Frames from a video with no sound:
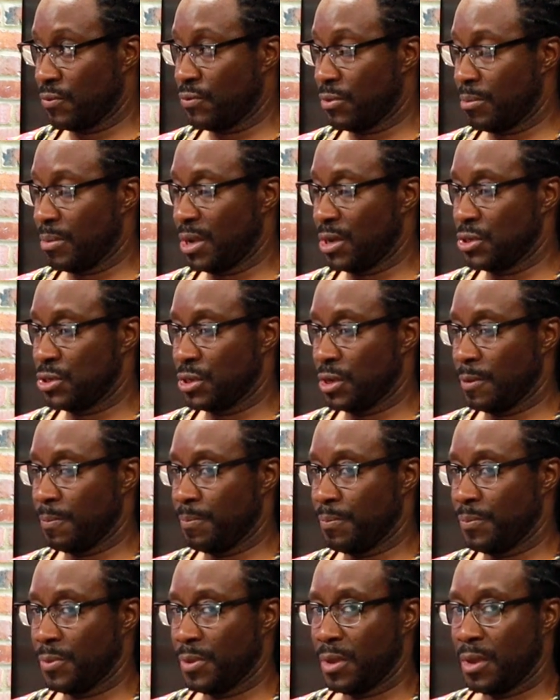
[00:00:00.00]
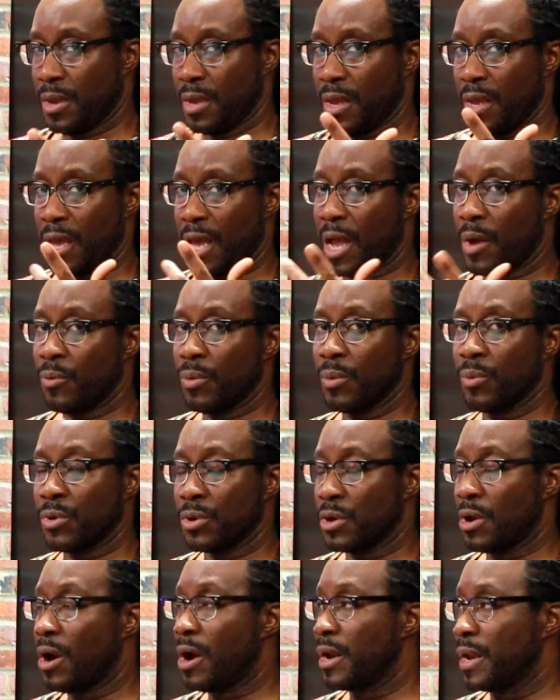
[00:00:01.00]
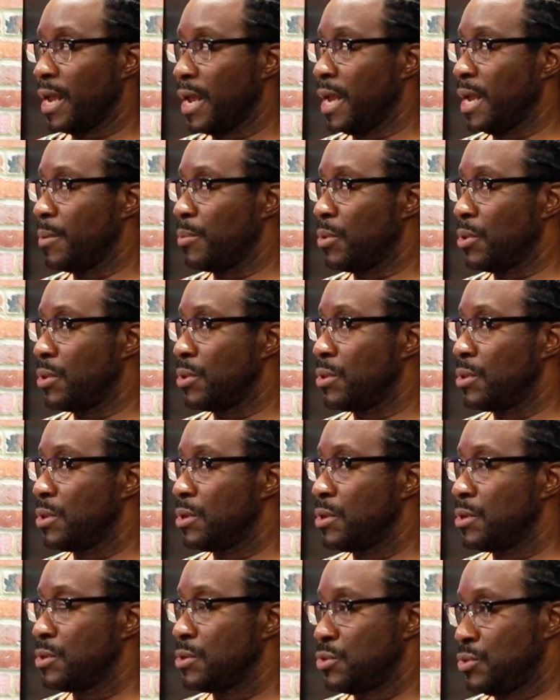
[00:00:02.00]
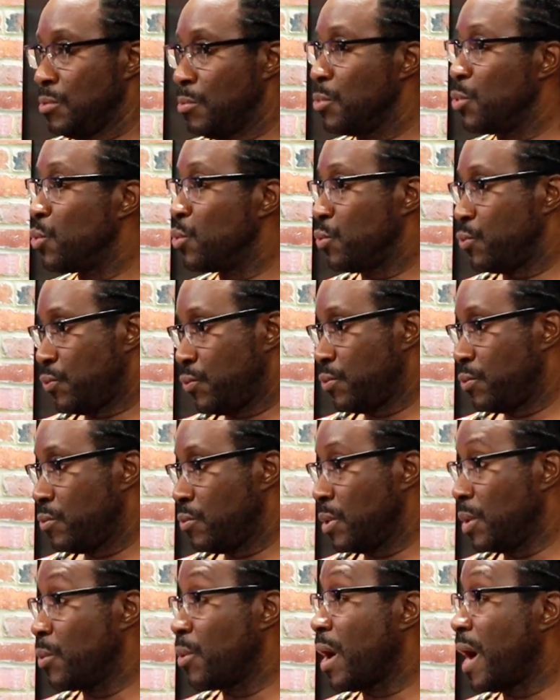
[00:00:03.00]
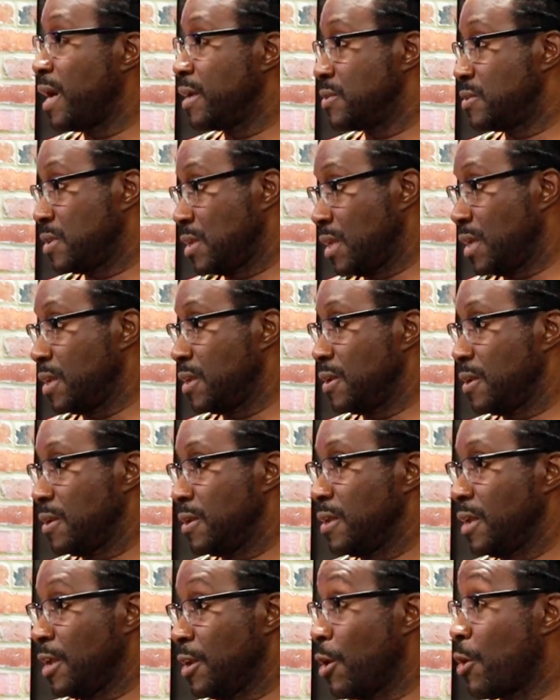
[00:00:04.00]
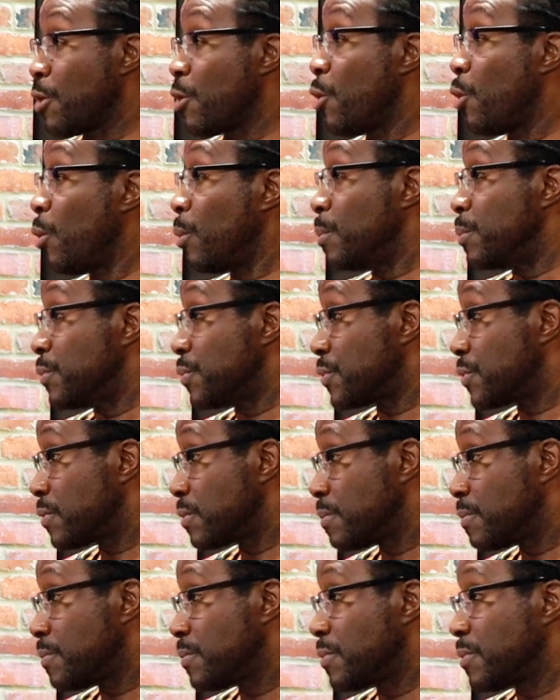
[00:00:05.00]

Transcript: information, and we were not able to move. We were isolated in our homes,